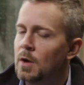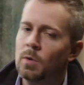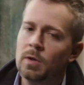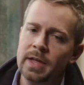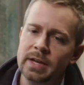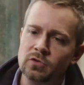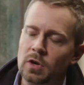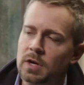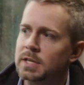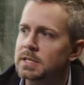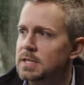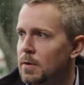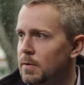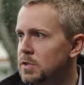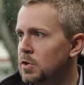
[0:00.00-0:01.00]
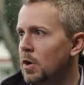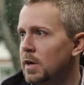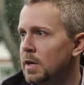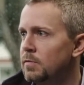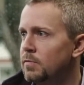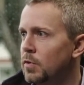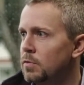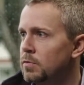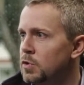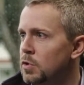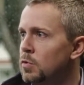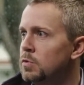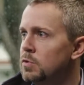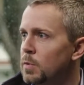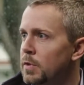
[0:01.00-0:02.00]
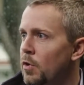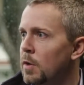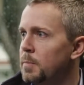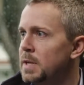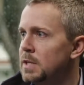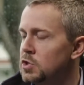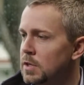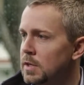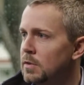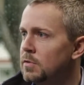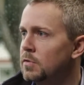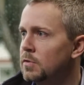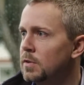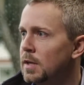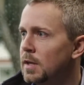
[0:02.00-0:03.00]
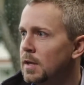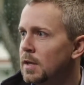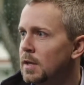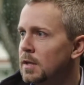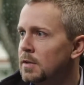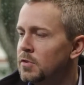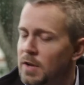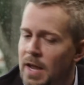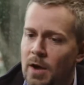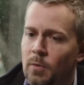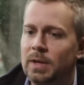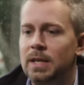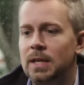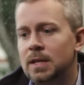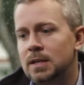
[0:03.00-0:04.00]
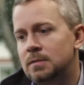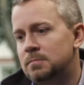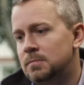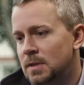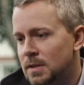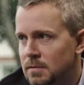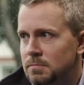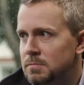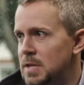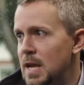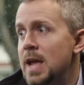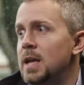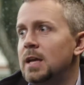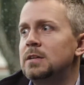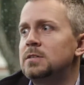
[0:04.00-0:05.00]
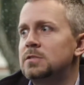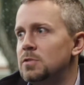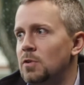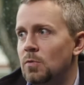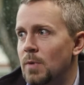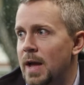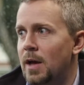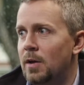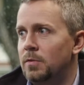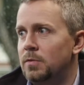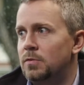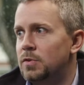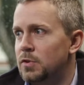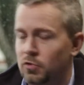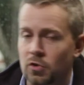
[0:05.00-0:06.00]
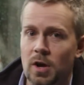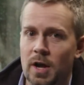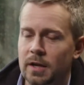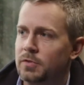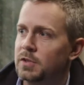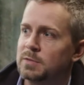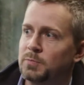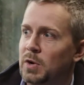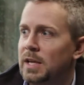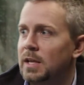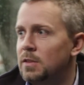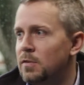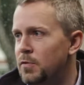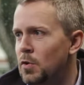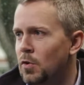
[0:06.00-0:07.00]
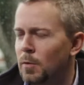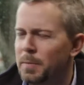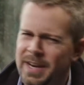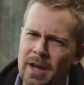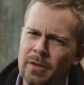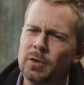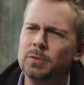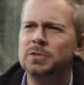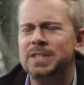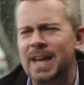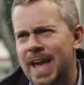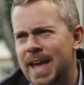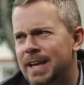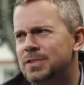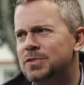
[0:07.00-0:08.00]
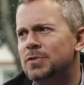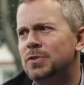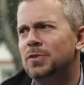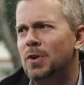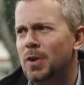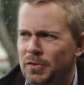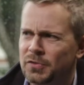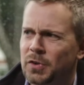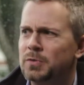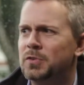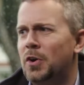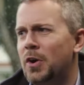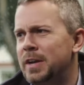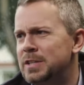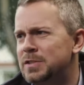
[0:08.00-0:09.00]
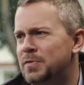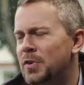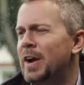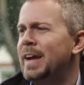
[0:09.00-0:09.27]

Well, that truck is now a target for dudes with RPGs. So now we need tanks around the truck that's bringing the fuel. But now those tanks are also targets for